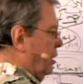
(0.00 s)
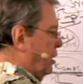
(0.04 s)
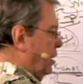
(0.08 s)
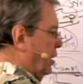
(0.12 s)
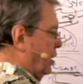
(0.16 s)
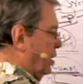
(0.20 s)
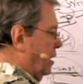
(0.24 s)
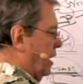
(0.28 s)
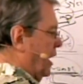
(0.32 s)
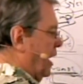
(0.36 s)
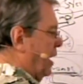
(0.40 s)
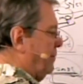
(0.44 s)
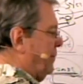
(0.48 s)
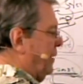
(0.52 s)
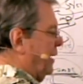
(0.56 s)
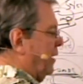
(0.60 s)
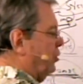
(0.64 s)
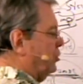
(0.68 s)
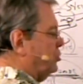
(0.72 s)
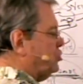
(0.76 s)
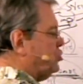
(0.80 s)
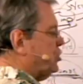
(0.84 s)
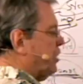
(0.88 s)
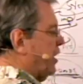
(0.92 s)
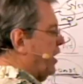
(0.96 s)
Agape
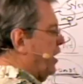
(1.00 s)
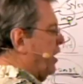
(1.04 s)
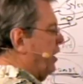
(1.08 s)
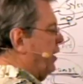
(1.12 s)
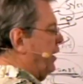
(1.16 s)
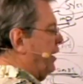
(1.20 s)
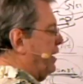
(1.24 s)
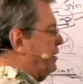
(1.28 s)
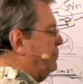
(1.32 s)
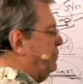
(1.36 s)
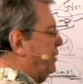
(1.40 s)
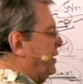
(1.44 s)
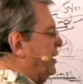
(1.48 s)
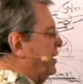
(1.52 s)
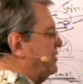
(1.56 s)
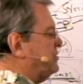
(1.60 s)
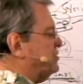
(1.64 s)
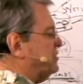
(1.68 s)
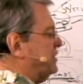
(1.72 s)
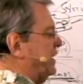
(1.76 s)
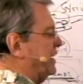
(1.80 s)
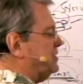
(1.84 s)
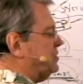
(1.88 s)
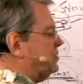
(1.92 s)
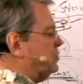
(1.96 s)
or charity, but
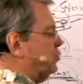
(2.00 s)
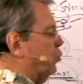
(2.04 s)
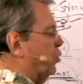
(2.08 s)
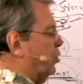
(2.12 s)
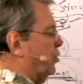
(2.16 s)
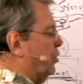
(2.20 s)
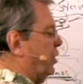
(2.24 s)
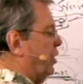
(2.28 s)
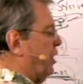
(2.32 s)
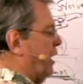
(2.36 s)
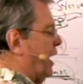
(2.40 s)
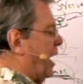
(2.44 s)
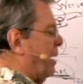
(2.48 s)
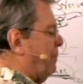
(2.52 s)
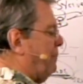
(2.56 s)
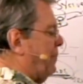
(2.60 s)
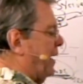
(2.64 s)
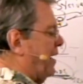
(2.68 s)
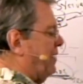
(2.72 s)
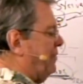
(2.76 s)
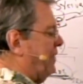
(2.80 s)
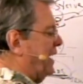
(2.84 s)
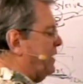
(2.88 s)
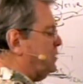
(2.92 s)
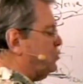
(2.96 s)
that's the word agape,
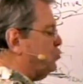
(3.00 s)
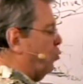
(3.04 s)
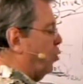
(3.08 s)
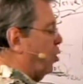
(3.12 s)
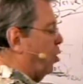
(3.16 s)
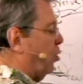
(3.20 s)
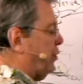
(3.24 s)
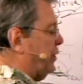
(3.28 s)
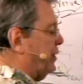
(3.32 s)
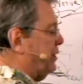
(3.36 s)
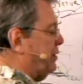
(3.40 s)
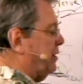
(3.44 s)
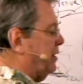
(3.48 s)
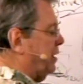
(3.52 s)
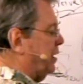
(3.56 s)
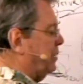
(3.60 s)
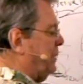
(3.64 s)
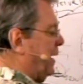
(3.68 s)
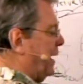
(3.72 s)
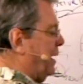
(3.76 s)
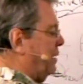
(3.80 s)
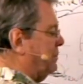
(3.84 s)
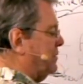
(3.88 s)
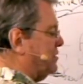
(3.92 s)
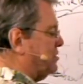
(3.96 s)
and that's walking the
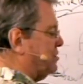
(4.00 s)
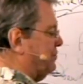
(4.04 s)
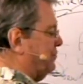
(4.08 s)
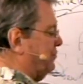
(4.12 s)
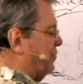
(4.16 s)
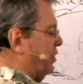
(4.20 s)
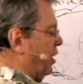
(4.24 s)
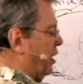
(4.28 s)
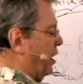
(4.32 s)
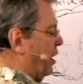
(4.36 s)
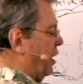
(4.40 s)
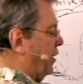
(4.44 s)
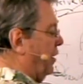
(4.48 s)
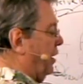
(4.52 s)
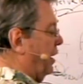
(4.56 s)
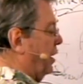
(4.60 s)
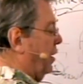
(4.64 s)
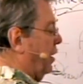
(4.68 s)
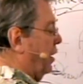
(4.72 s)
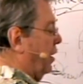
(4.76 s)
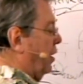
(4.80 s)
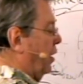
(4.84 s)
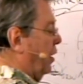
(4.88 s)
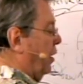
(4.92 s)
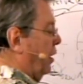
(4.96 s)
commandments of God.
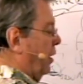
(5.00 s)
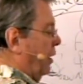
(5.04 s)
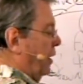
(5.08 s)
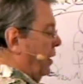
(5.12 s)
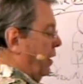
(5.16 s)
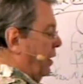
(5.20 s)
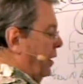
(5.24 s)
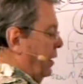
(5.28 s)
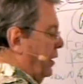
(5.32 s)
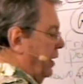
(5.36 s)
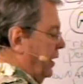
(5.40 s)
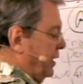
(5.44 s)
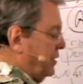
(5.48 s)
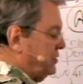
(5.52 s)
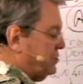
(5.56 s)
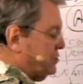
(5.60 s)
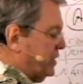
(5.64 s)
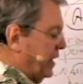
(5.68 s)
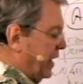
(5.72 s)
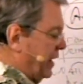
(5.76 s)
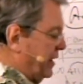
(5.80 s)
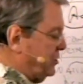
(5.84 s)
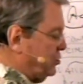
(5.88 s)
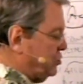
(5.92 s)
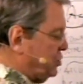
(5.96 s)
He's
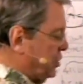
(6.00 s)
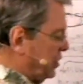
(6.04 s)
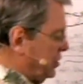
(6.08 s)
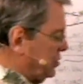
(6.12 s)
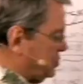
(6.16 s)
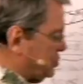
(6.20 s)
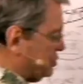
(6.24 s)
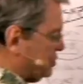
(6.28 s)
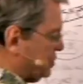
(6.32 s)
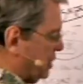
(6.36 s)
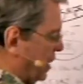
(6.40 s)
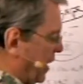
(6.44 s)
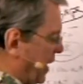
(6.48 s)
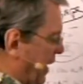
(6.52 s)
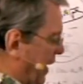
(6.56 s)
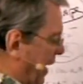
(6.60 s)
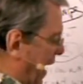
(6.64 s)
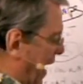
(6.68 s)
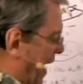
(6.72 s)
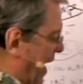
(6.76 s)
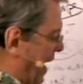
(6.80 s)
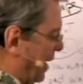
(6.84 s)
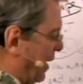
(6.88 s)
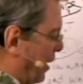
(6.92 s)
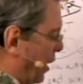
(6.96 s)
saying, just saying
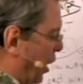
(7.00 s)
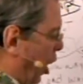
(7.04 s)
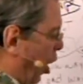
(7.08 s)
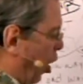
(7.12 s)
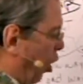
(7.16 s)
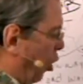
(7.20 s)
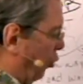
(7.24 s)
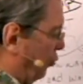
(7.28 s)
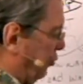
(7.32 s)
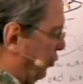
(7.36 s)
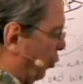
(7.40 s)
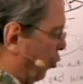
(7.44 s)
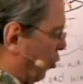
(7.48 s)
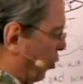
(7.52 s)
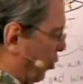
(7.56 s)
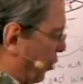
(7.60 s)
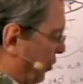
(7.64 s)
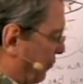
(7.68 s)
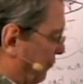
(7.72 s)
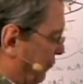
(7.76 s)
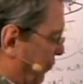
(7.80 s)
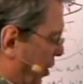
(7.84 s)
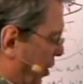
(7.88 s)
I know the word of